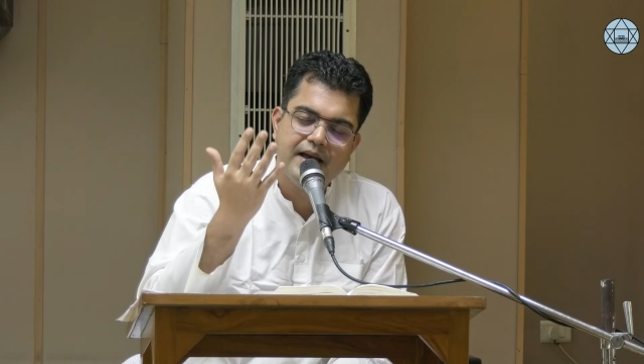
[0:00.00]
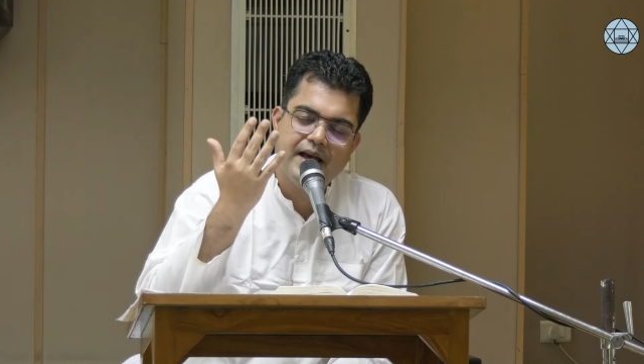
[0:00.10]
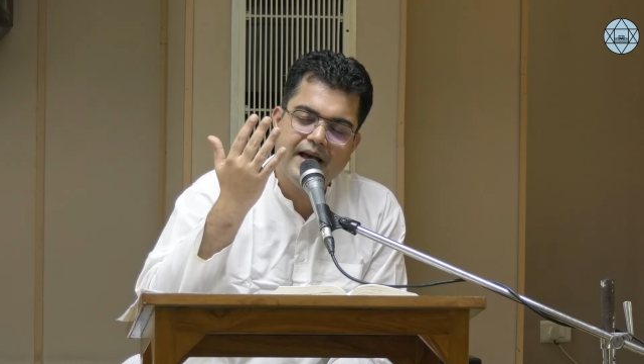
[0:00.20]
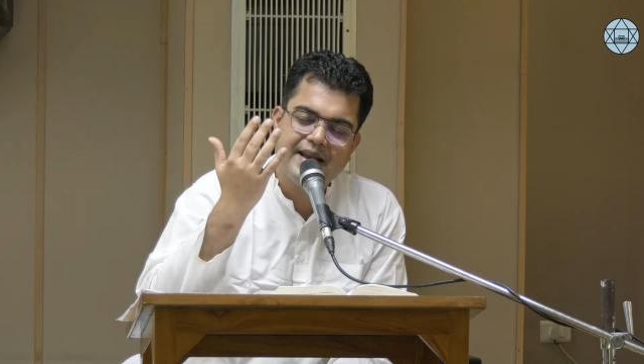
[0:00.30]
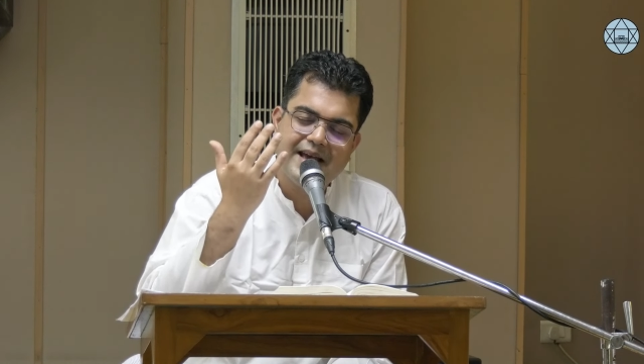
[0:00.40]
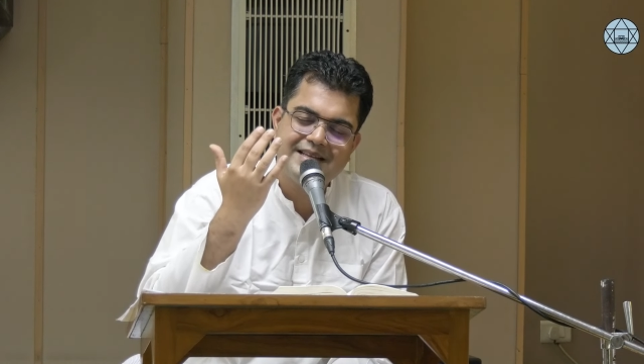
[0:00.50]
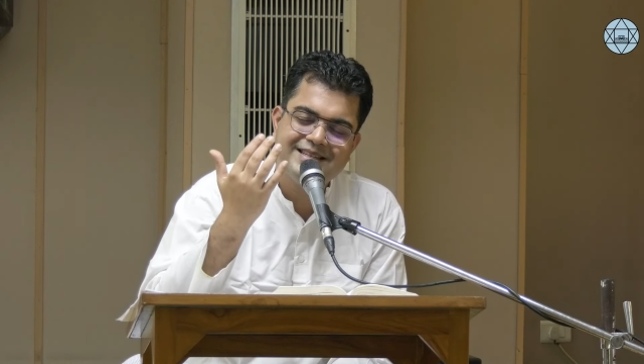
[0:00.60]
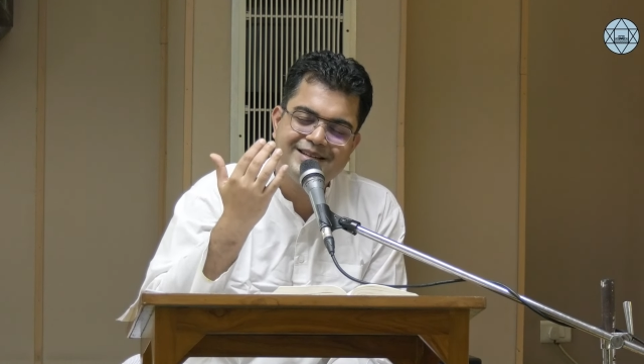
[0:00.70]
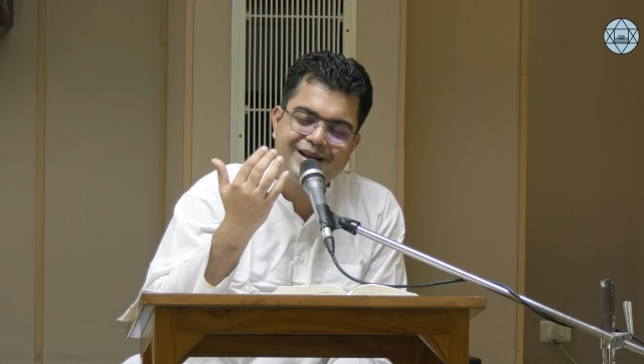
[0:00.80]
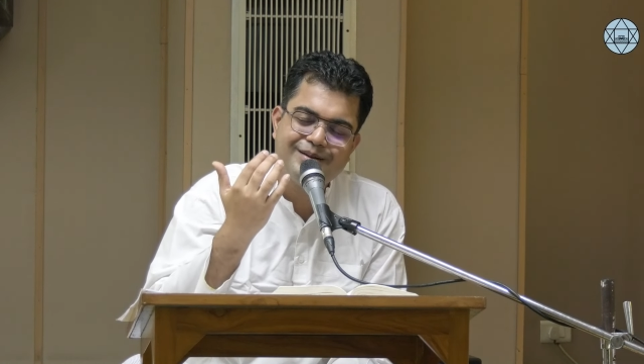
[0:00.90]
And as
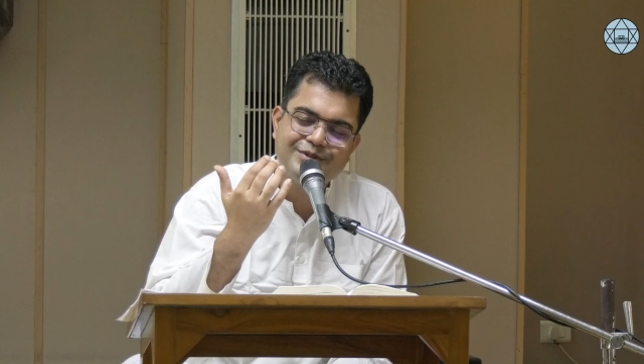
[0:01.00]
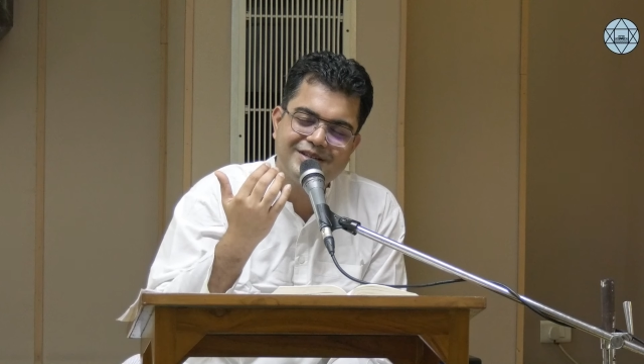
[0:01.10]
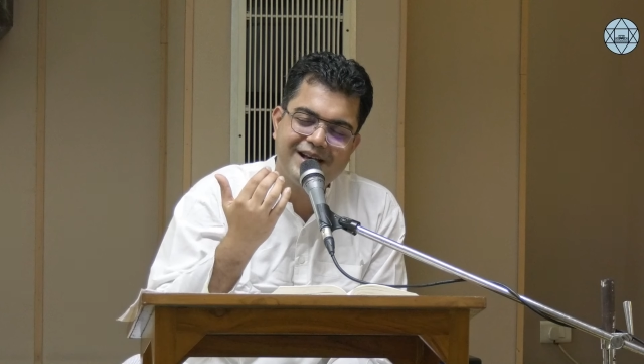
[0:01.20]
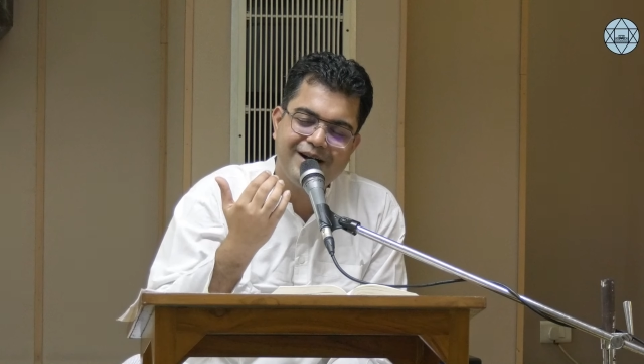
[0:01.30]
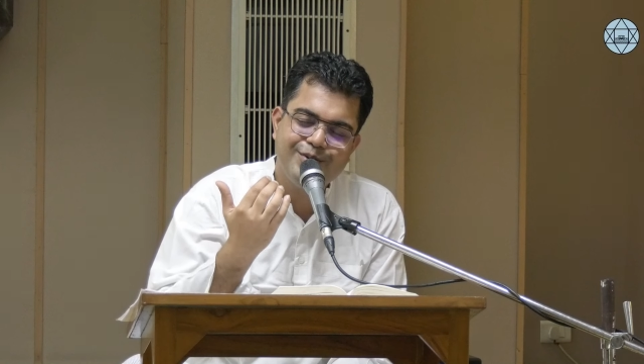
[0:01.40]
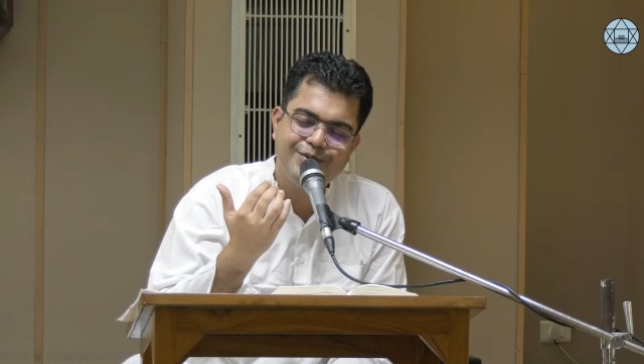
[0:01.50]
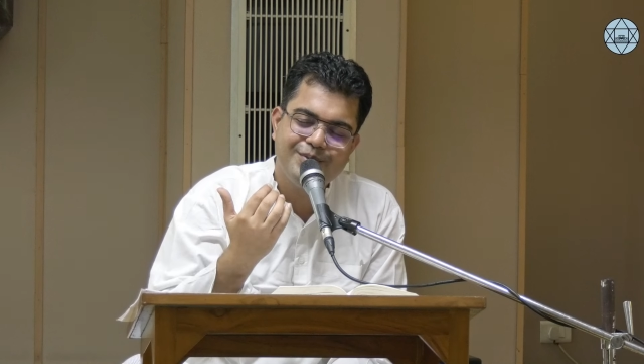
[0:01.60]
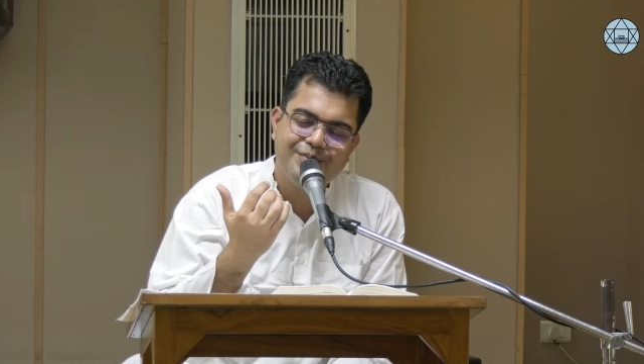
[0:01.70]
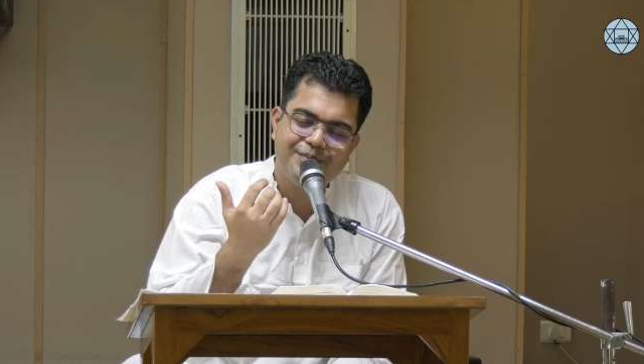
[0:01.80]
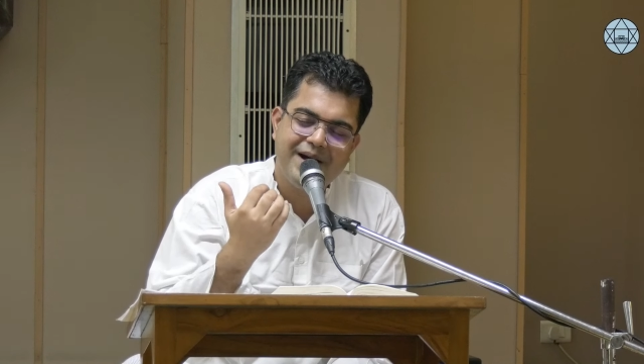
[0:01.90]
it comes
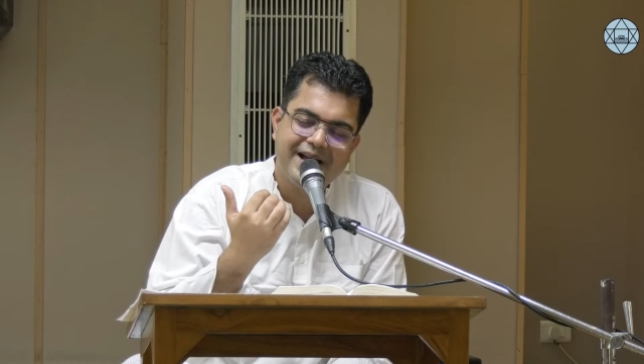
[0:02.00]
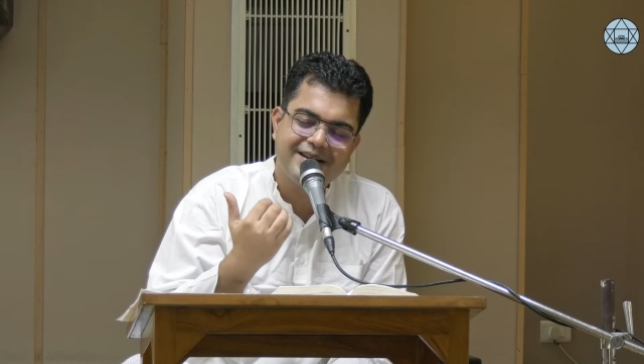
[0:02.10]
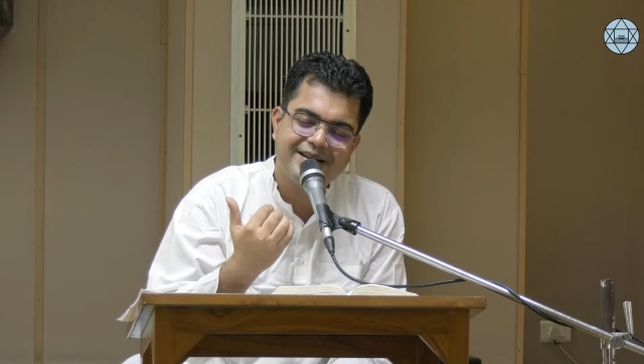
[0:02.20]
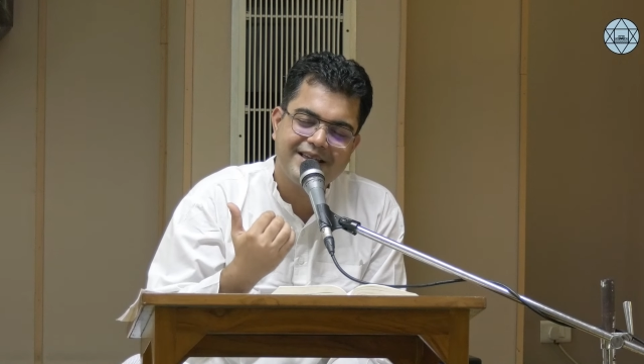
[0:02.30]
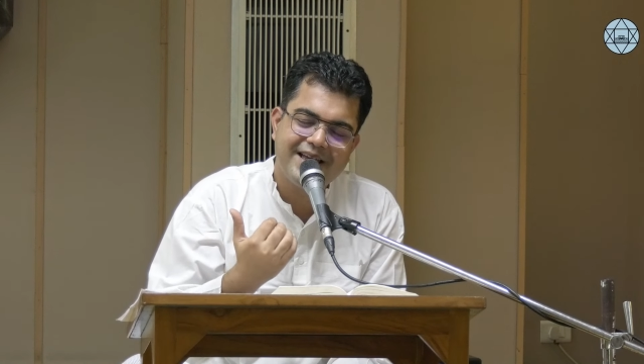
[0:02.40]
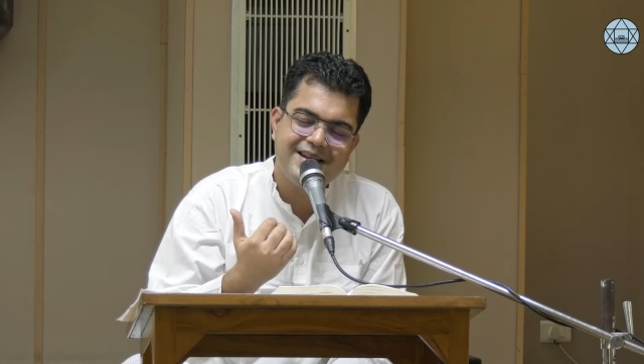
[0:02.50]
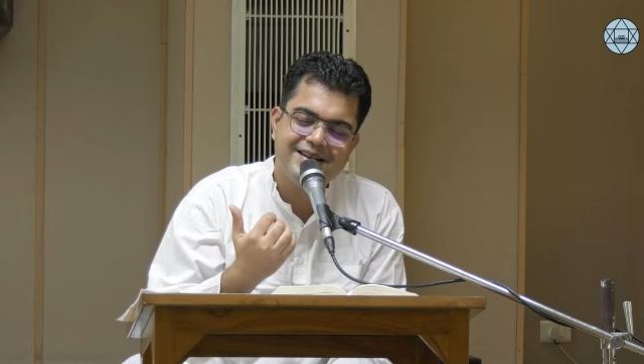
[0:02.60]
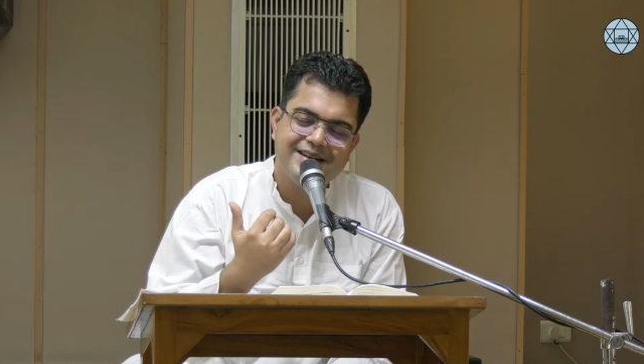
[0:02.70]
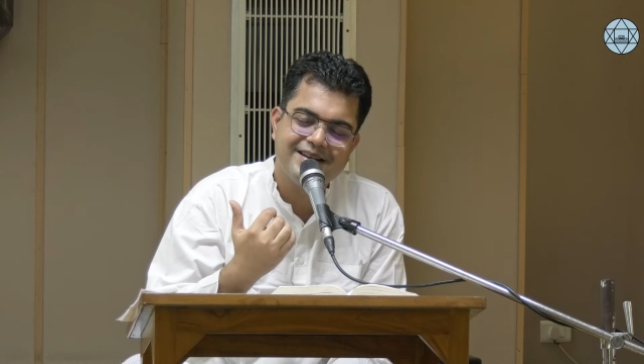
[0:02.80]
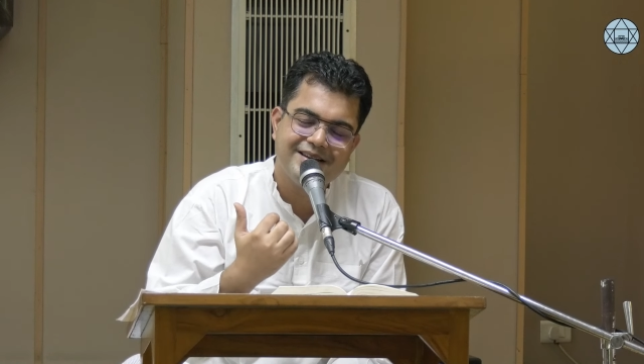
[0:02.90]
down back
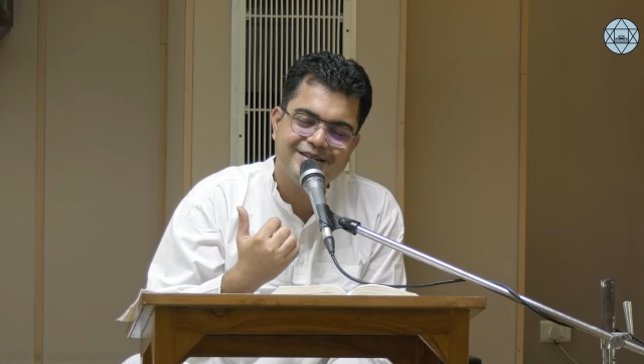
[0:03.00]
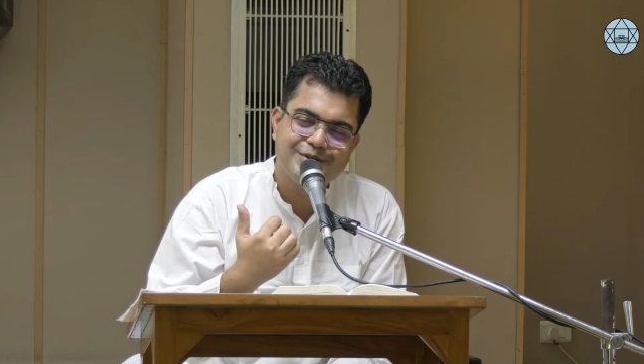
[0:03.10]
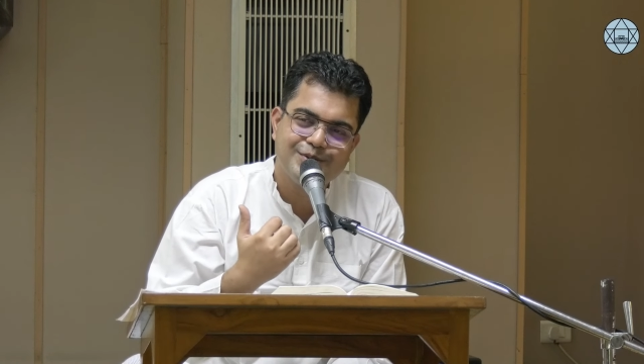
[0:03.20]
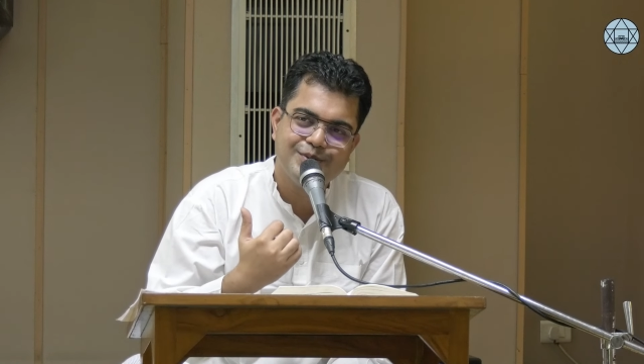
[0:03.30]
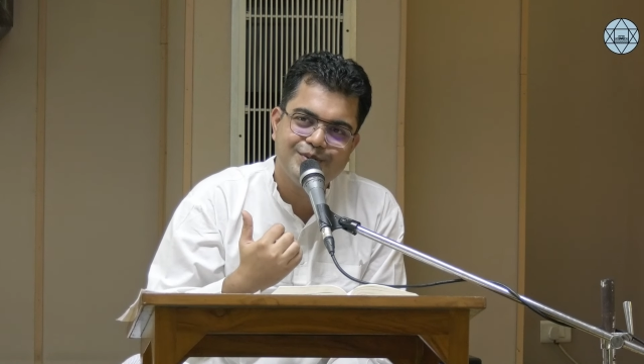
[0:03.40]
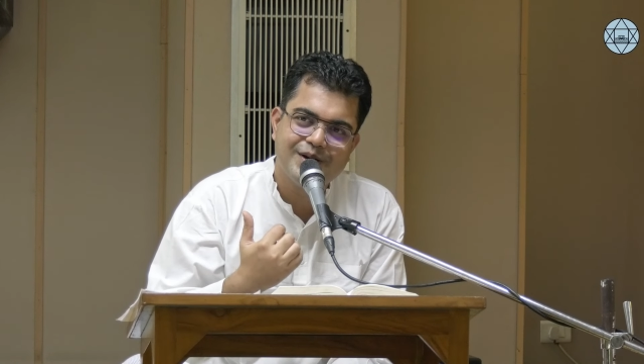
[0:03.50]
again into